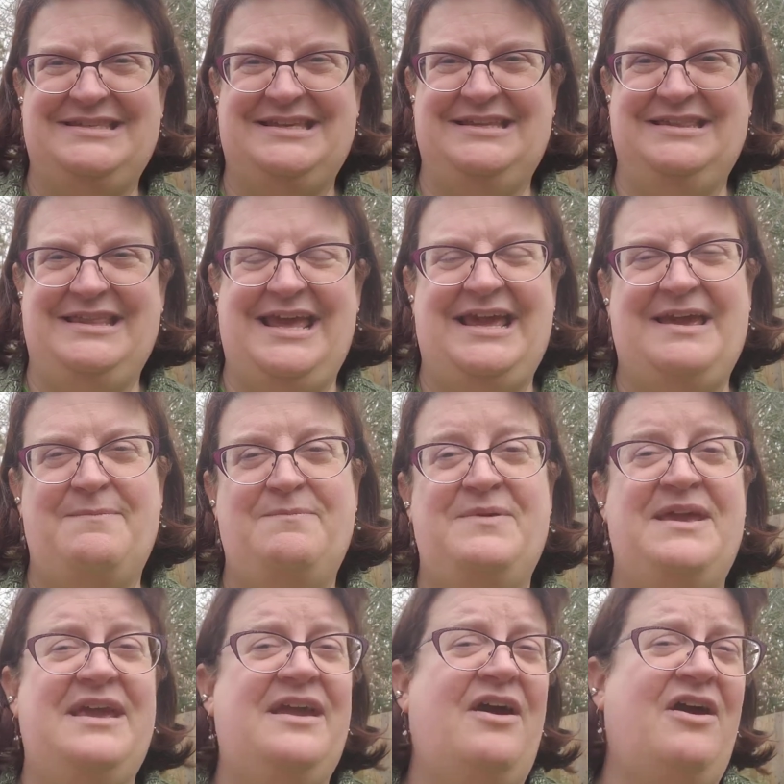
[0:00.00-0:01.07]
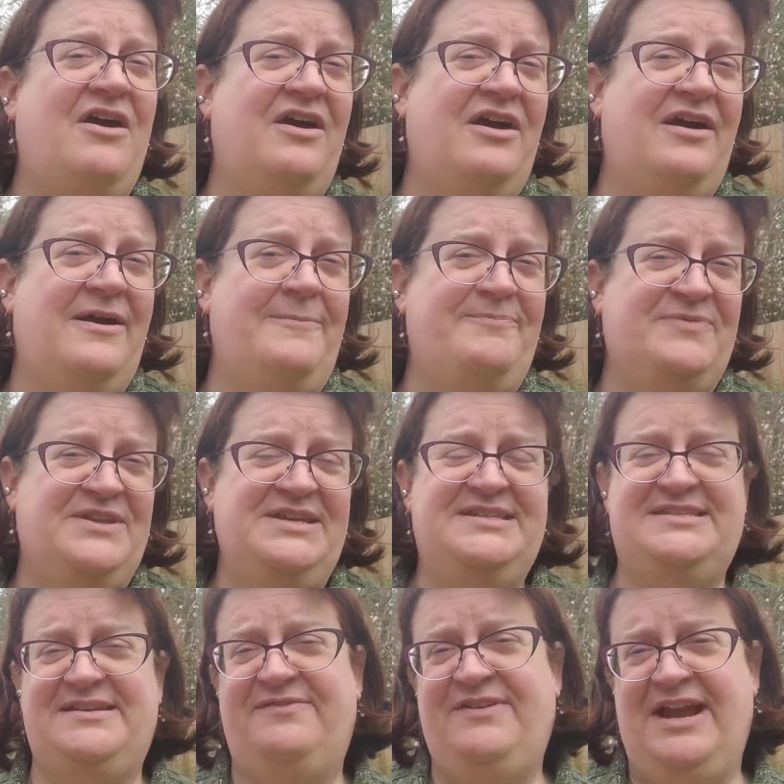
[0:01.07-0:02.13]
they can be these
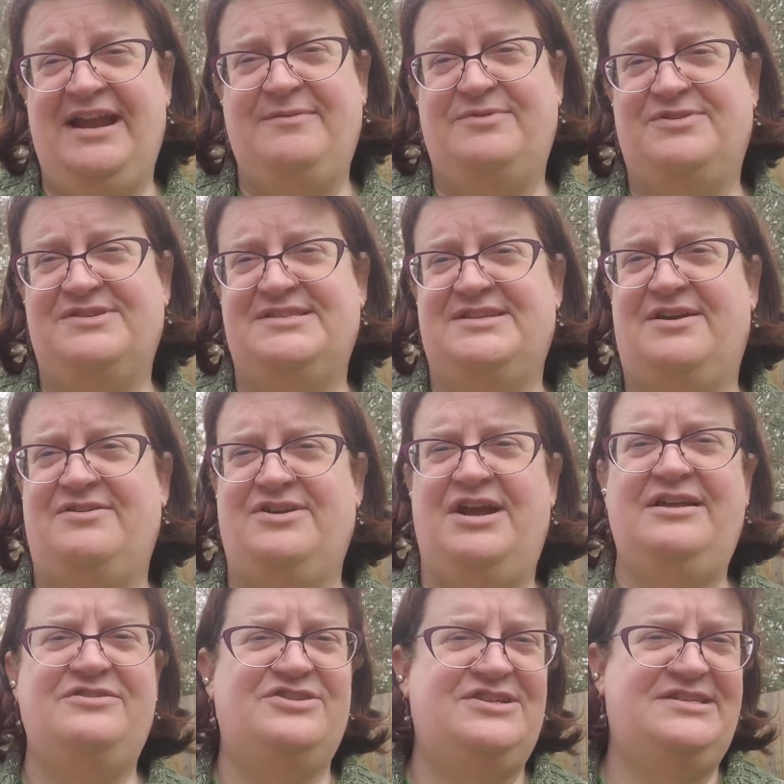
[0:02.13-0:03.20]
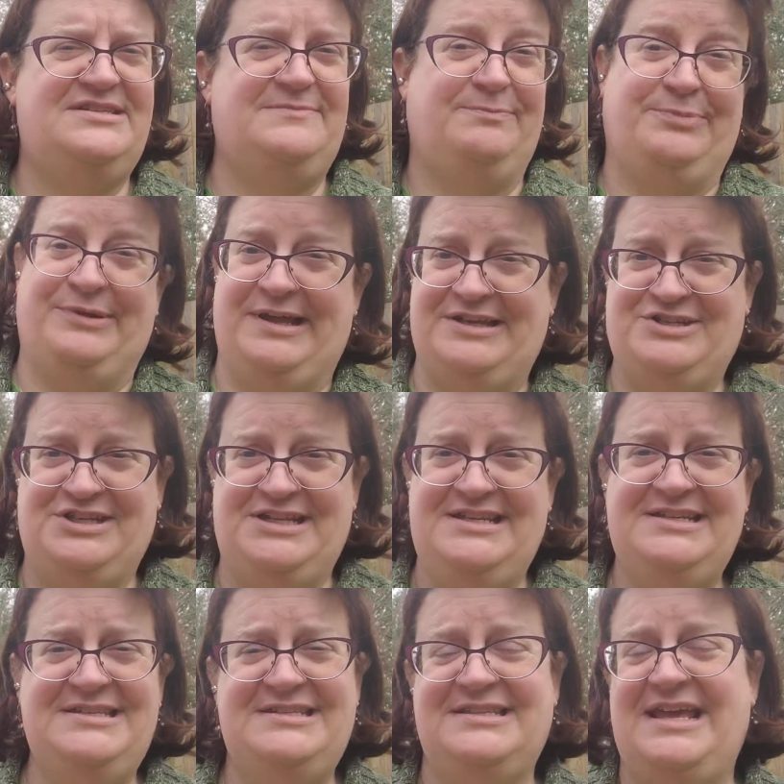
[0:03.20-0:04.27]
stuffed animals are not just plushies.